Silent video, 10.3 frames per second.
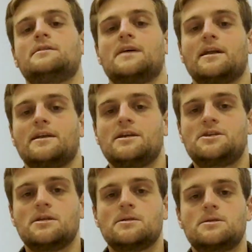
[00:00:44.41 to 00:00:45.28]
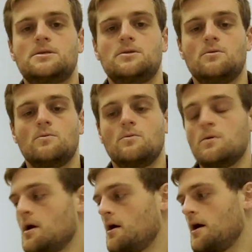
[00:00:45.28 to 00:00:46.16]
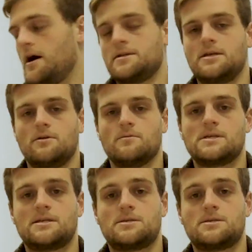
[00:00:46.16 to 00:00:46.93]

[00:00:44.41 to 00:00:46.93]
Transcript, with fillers: technicians to uh, to use.